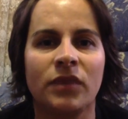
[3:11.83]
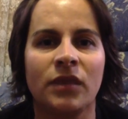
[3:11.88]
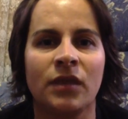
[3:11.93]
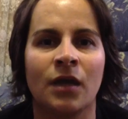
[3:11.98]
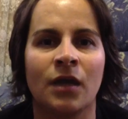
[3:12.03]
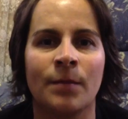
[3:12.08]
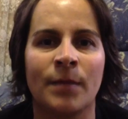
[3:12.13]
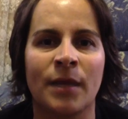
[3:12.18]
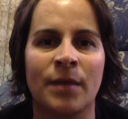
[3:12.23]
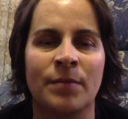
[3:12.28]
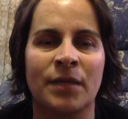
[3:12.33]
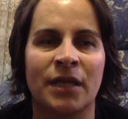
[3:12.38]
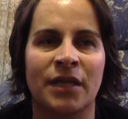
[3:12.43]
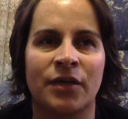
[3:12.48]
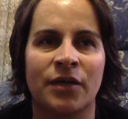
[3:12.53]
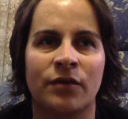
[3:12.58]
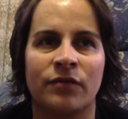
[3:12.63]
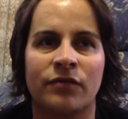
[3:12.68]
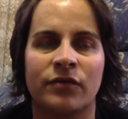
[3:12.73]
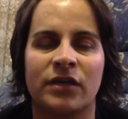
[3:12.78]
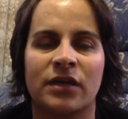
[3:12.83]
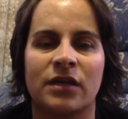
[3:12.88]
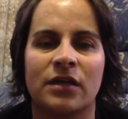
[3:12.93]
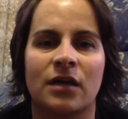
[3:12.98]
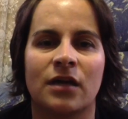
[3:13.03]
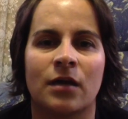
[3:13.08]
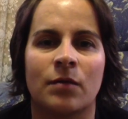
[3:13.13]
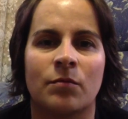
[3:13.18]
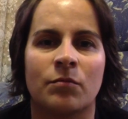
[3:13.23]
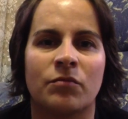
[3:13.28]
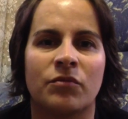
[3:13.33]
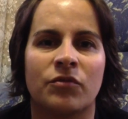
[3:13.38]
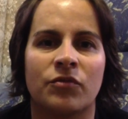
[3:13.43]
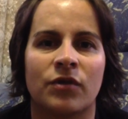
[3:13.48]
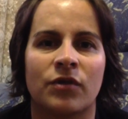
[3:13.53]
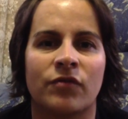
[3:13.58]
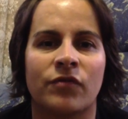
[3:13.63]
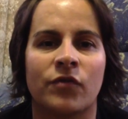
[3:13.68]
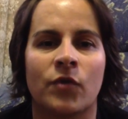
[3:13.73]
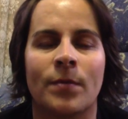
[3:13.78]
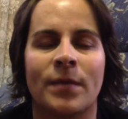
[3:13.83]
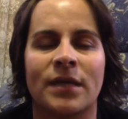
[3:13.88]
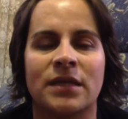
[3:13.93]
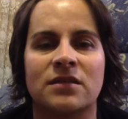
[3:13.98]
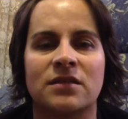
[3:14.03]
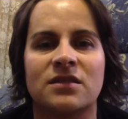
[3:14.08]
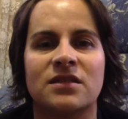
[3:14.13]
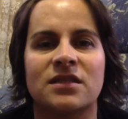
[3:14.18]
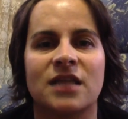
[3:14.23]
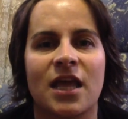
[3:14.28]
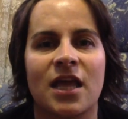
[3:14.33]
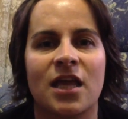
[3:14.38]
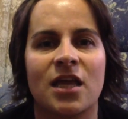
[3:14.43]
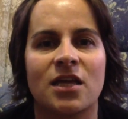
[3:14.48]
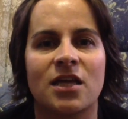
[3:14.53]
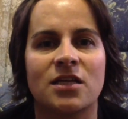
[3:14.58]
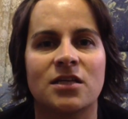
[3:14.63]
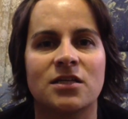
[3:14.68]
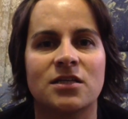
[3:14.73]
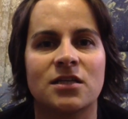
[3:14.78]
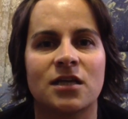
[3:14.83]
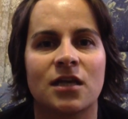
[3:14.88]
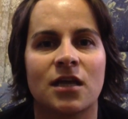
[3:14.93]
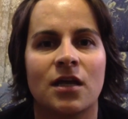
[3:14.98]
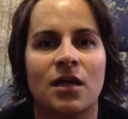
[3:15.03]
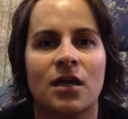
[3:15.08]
I make Play-Doh every 3 or 4 months, and